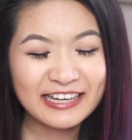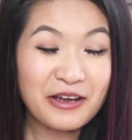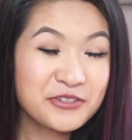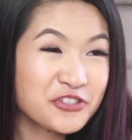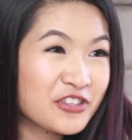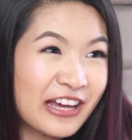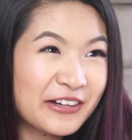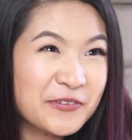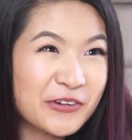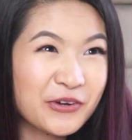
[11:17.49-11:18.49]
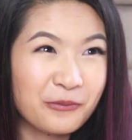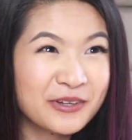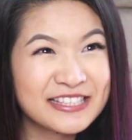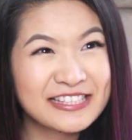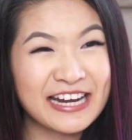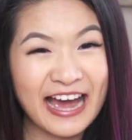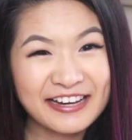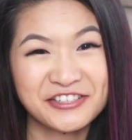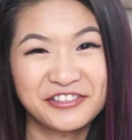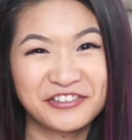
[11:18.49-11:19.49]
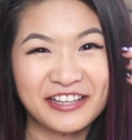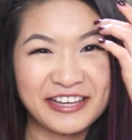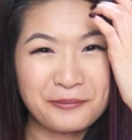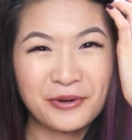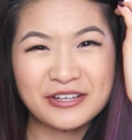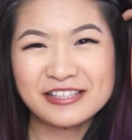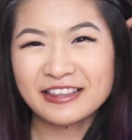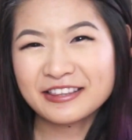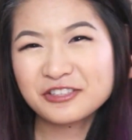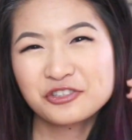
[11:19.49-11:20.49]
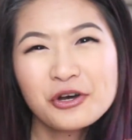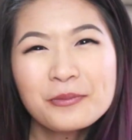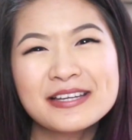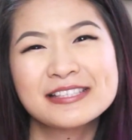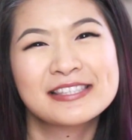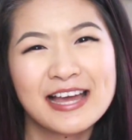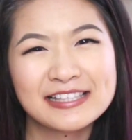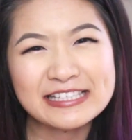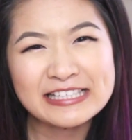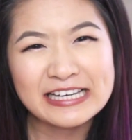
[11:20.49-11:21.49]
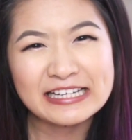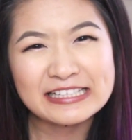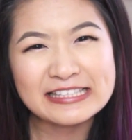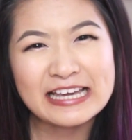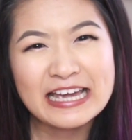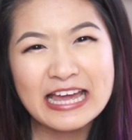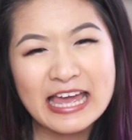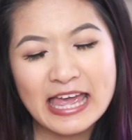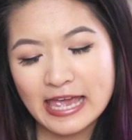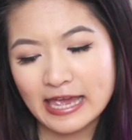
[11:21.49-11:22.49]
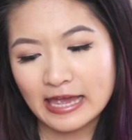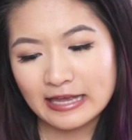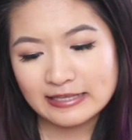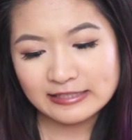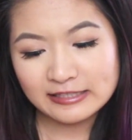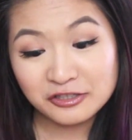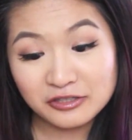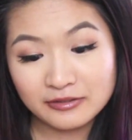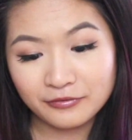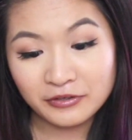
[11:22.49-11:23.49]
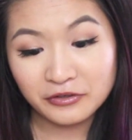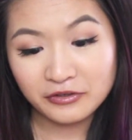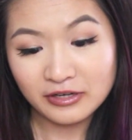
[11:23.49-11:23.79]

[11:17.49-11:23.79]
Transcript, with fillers: I was just kind of wondering, what does it actually look like in person? Like, there's no way it's that detailed. And let's just figure